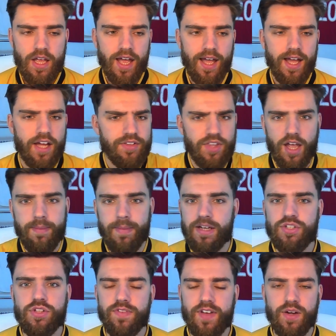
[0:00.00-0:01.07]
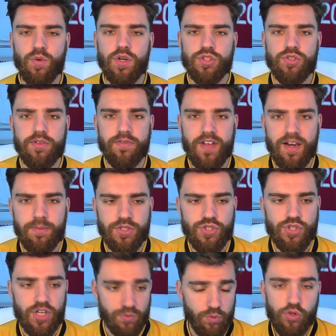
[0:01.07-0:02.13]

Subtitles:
I imagine the Vanuatu development side